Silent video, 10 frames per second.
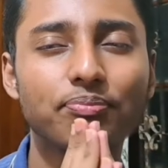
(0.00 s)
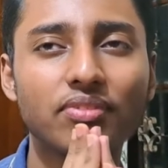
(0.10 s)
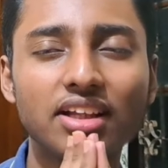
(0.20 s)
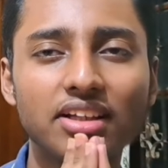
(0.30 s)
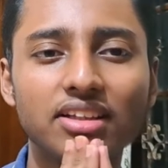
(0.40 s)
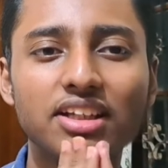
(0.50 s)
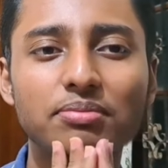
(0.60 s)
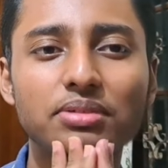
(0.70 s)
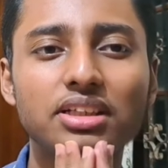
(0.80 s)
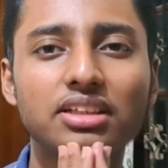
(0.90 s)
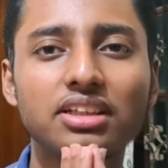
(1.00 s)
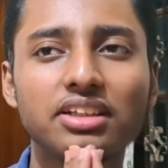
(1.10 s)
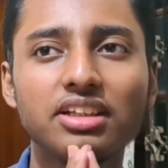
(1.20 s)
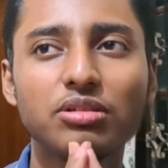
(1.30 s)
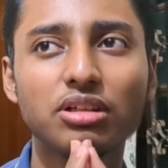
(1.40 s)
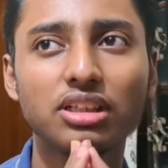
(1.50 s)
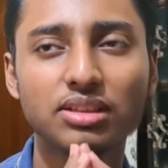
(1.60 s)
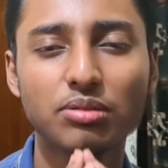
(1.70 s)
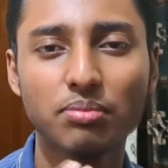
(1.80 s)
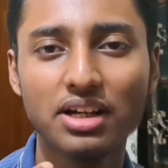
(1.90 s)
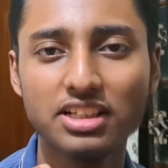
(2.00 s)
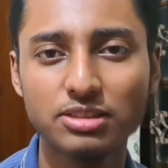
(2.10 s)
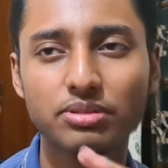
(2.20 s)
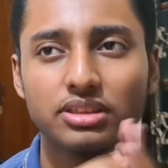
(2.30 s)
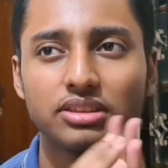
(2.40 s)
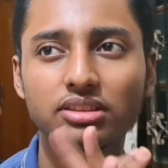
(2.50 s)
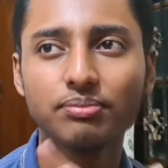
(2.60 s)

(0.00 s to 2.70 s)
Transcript: Like, let me like tell you guys about my experience.